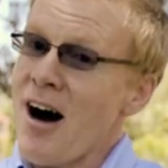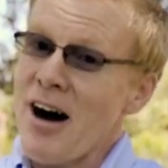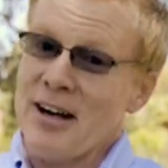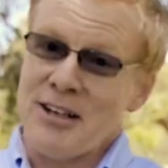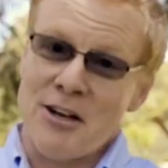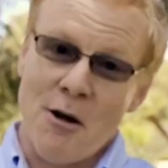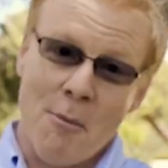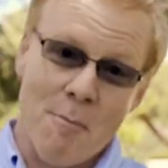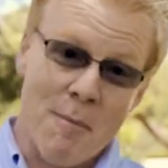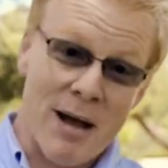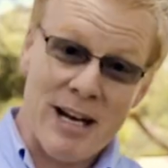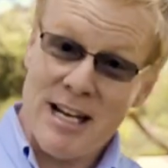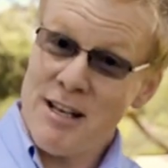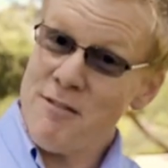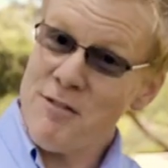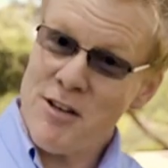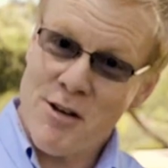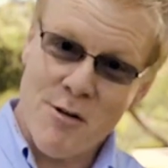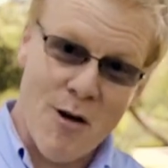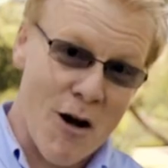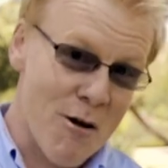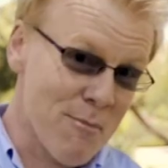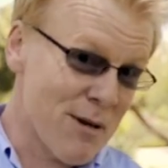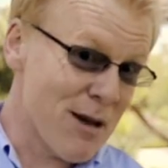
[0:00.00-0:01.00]
I know many of
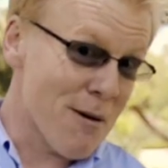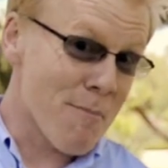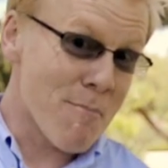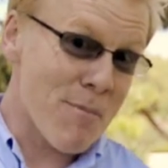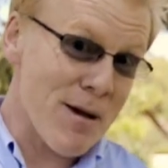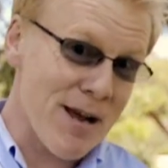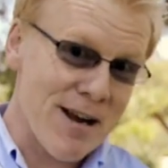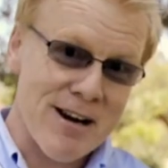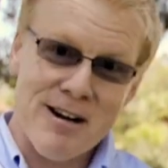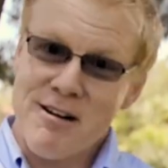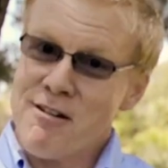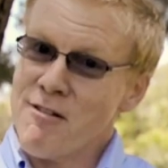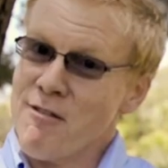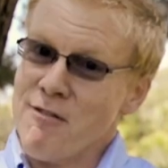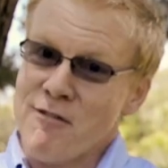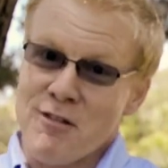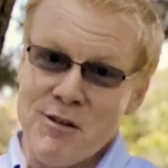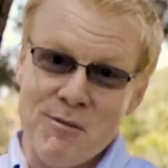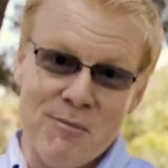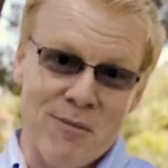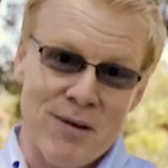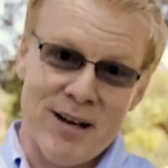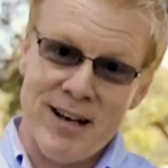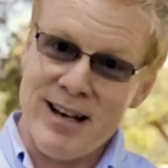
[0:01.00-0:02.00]
you owe me a beer
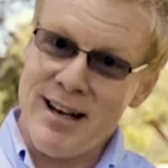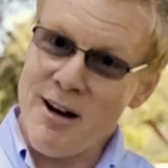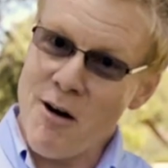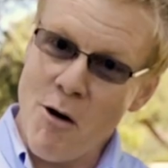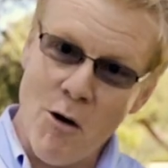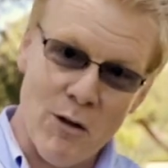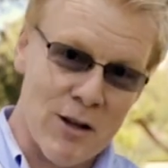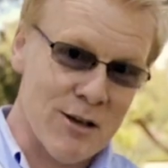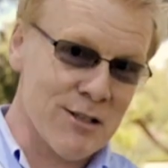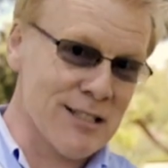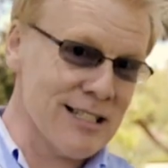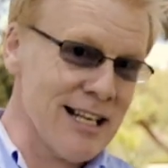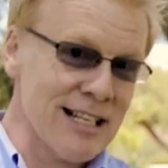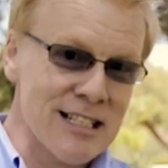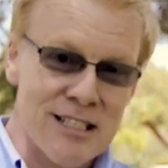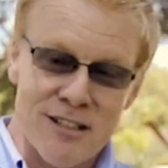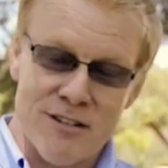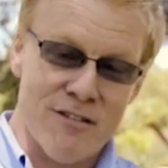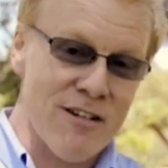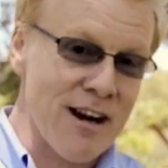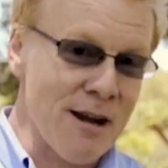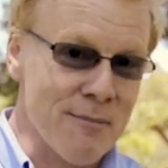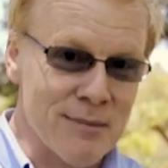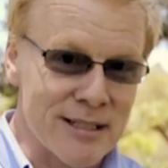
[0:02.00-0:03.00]
from all those
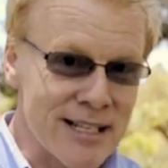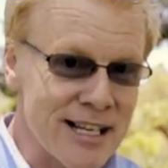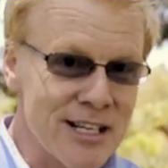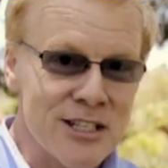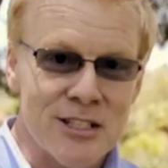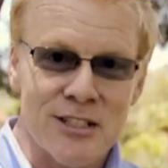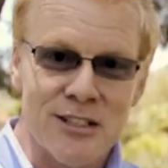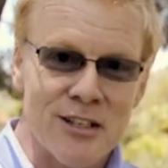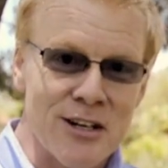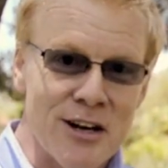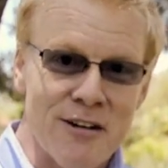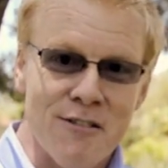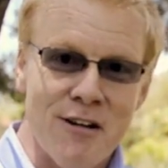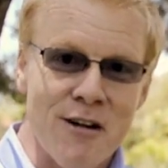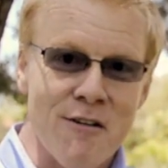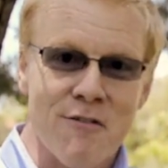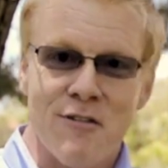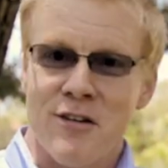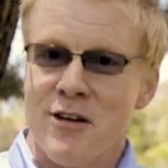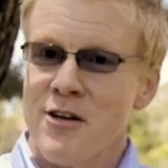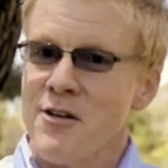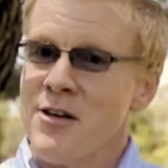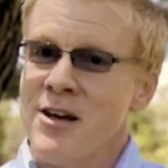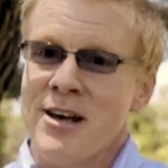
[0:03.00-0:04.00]
letters of recommendation that I
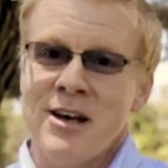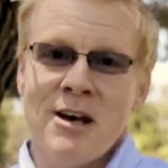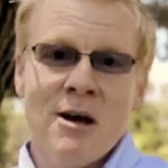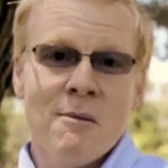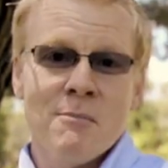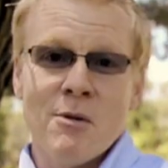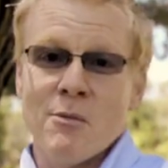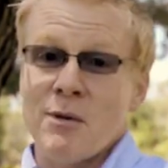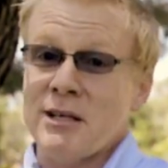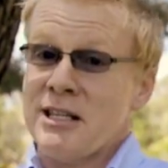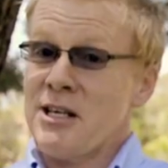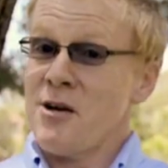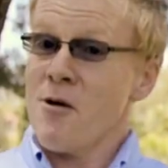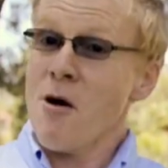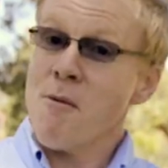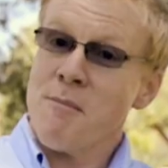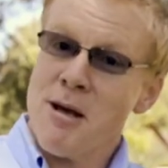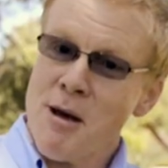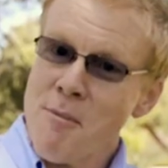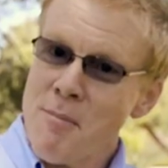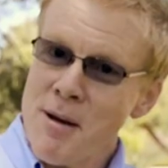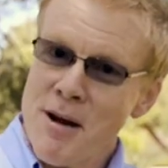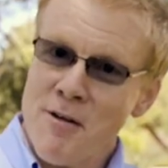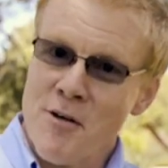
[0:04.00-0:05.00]
wrote for you, but whether you owe
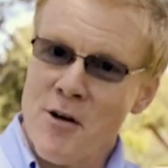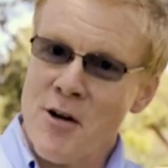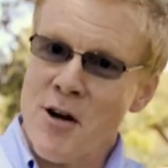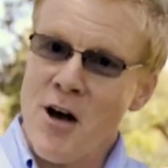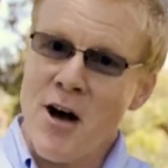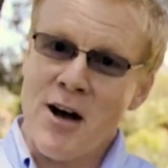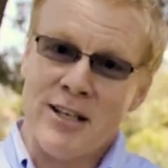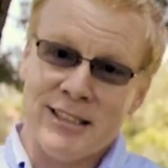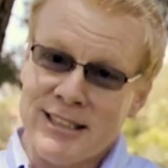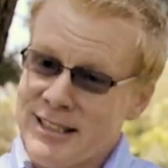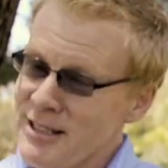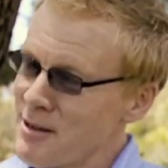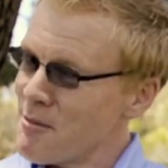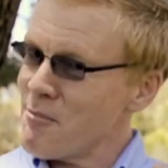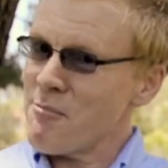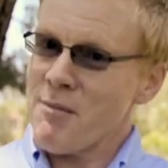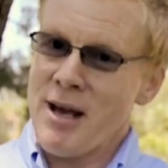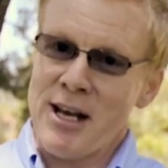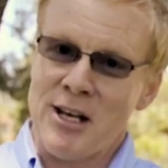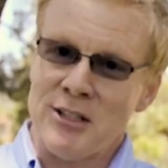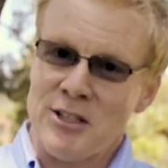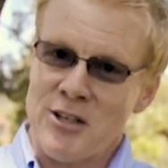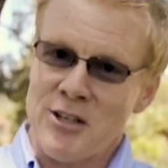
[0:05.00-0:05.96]
me a beer or not, make a